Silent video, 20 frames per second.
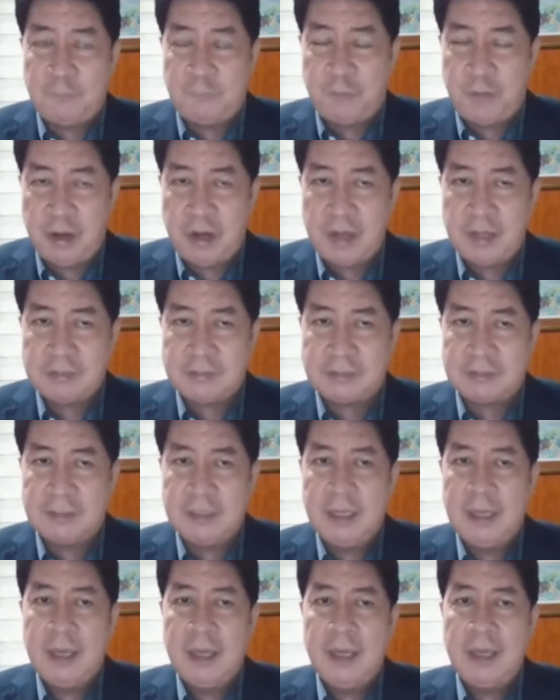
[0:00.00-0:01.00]
first
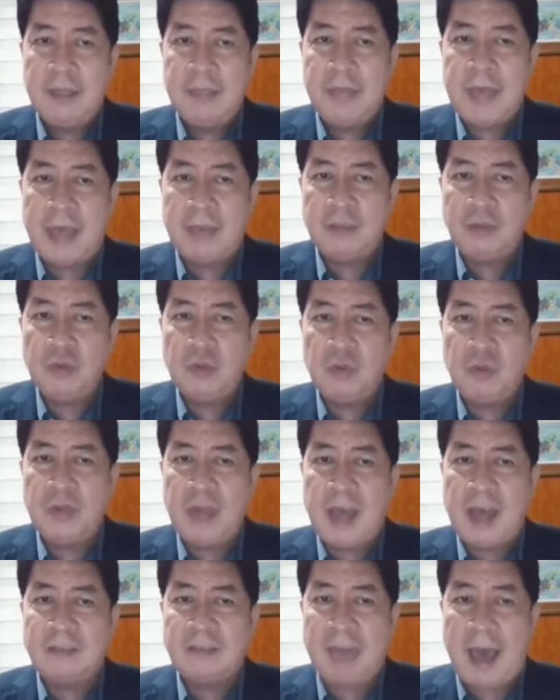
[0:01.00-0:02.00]
that you do
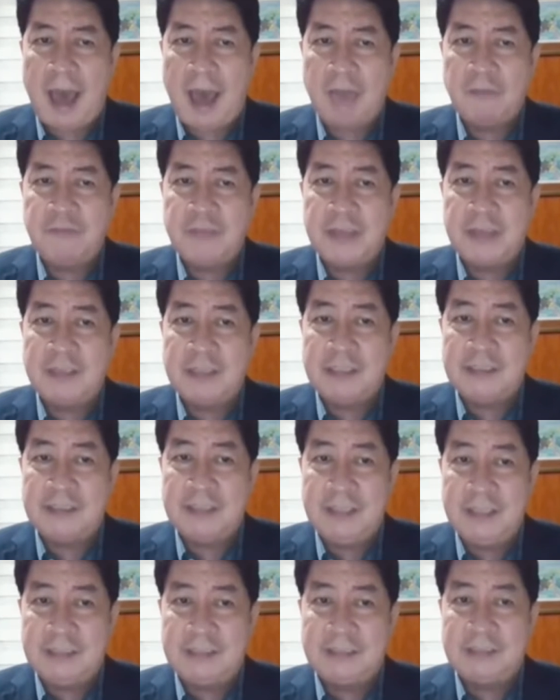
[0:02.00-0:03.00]
not have the
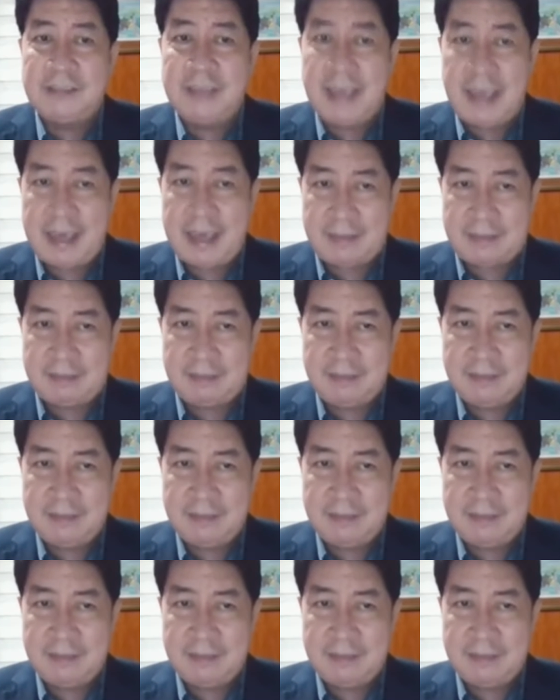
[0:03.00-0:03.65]
disease yet.